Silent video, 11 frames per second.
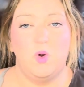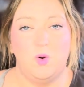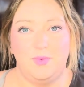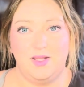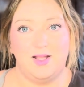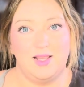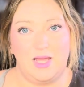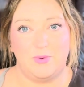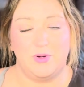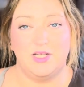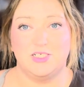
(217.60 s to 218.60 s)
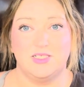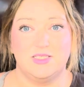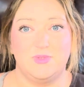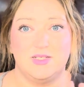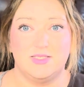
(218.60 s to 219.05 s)
many
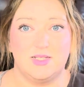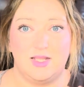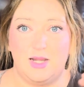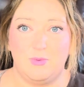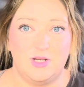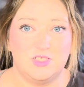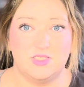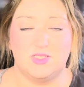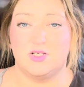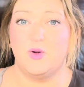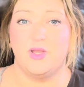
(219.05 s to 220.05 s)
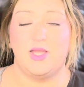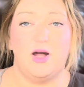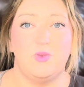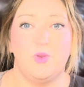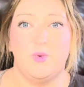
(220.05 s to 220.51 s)
collaborations because the collaborations are going
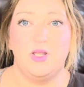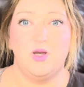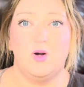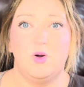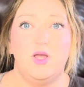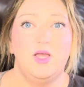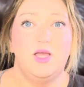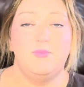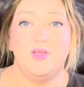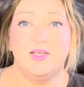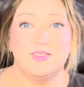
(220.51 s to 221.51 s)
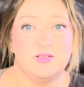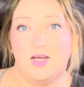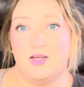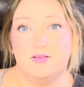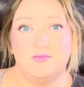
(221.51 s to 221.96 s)
out the window because they're
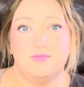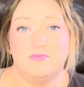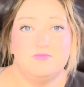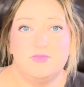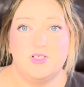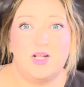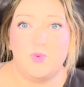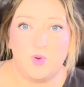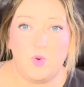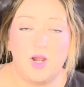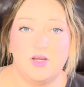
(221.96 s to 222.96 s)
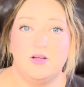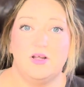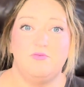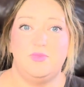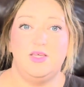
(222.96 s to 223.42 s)
not they're not required
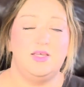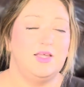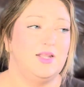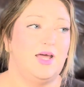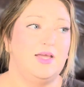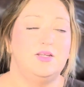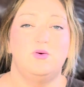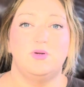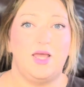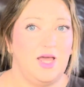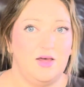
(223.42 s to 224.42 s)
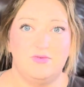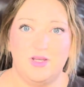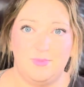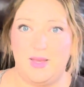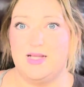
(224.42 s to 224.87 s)
of me and I don't have the
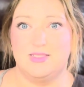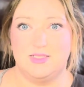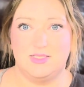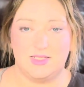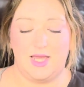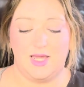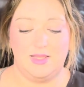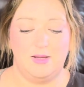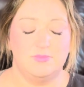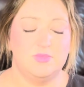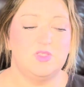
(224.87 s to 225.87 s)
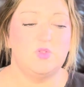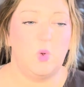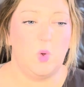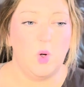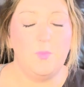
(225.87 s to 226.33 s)
capacity to add them.
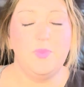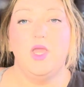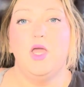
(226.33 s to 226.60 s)
So